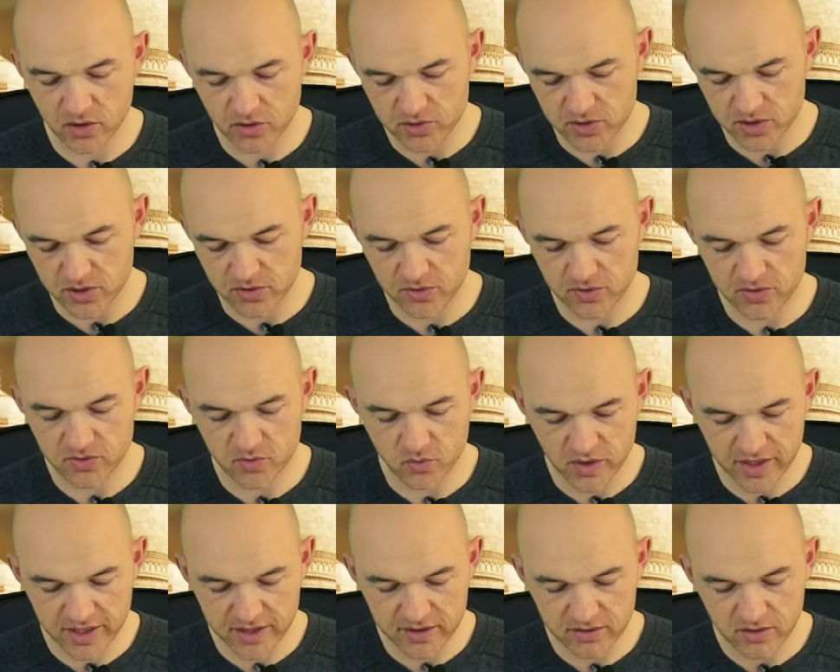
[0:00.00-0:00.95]
lose-lose,
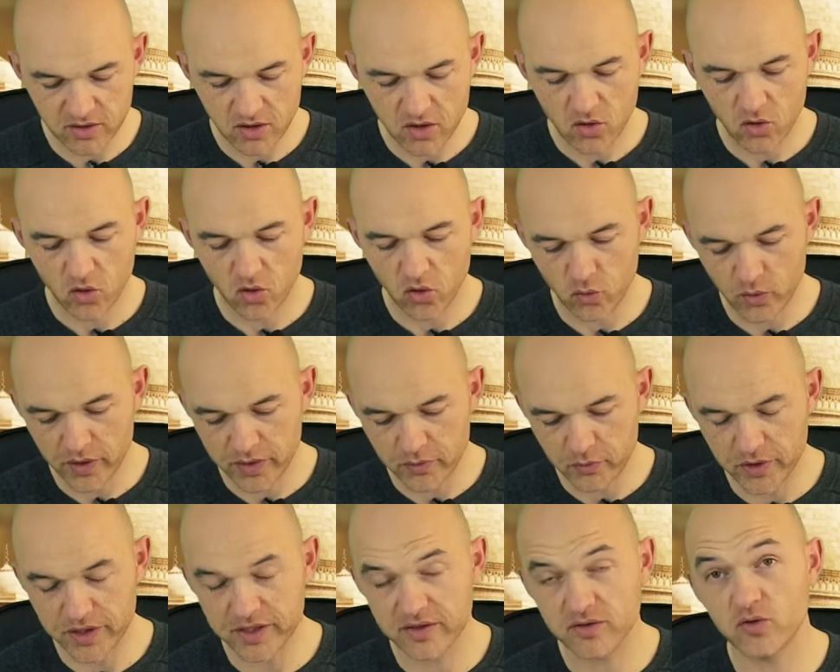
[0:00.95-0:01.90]
win, or
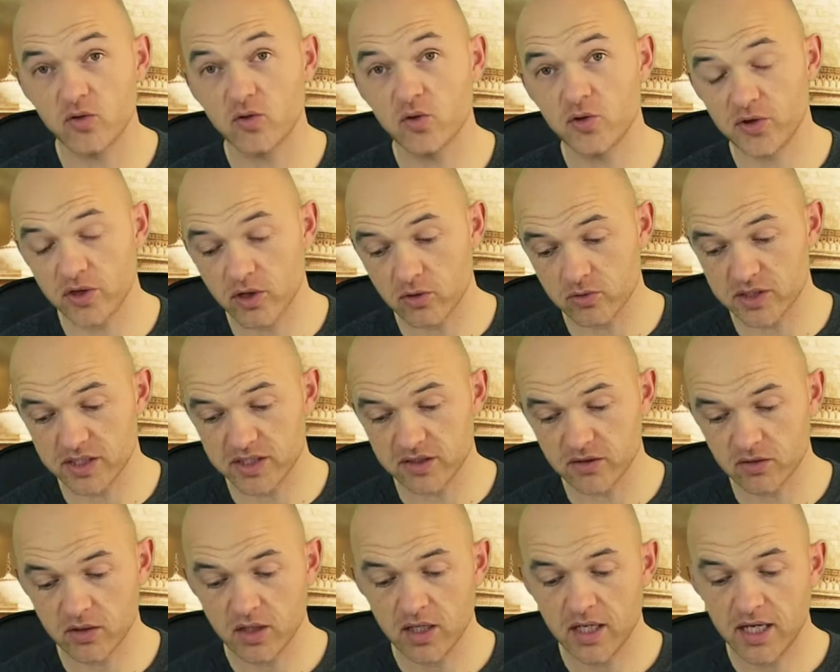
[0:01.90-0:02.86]
win-win, or no
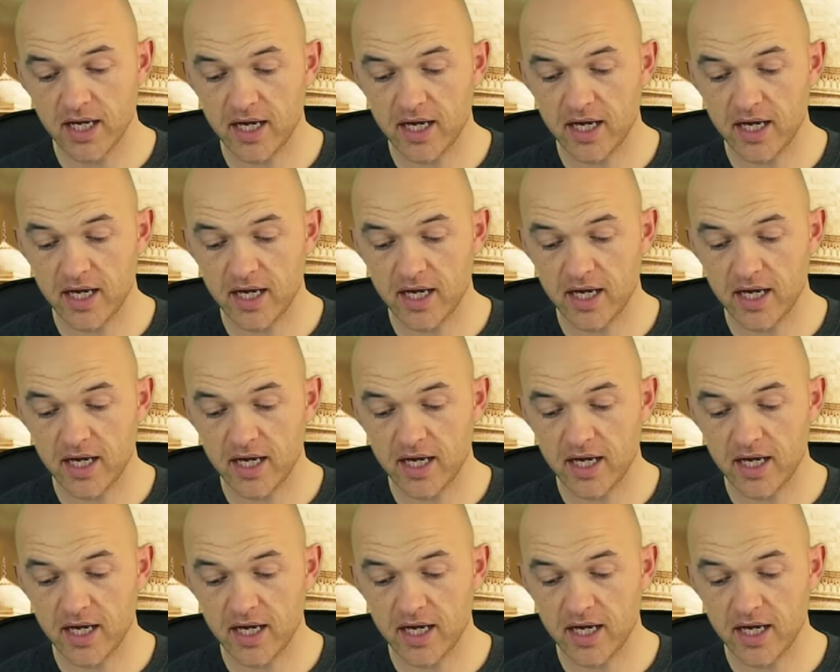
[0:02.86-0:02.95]
deal.